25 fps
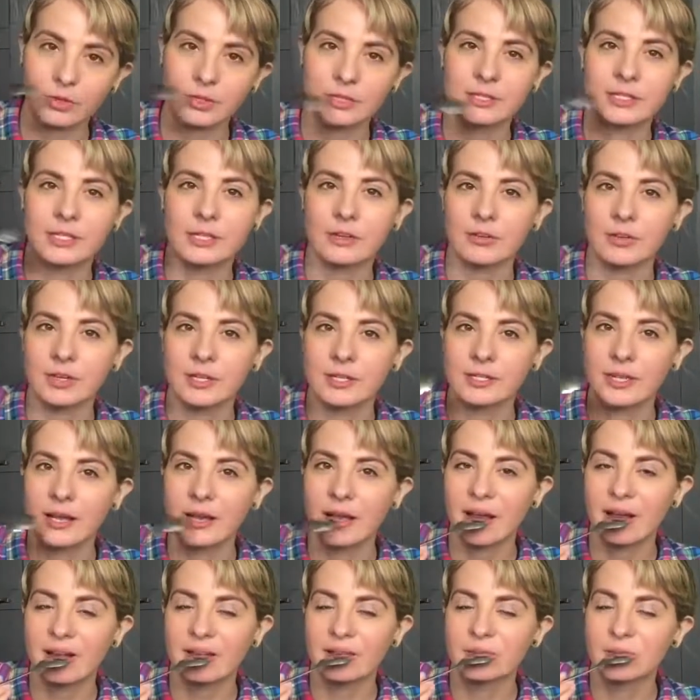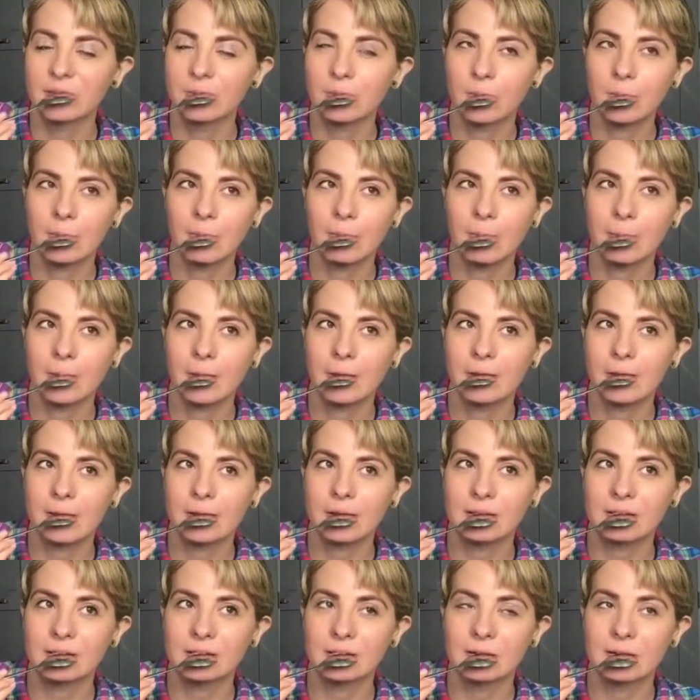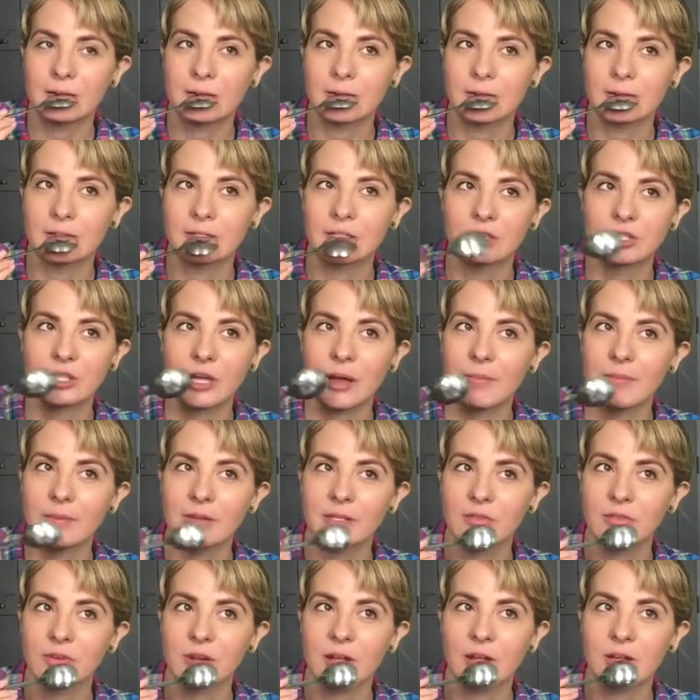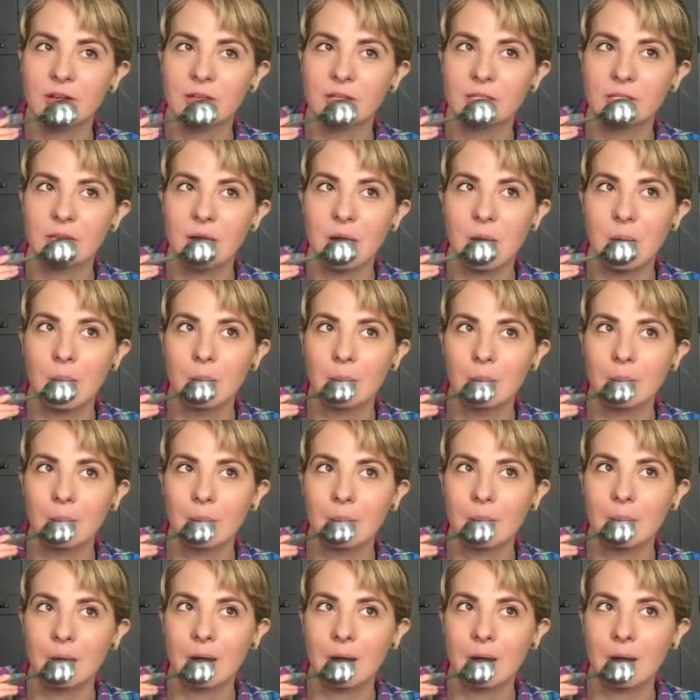Or series, I guess. It's so good. It's a Japanese reality show.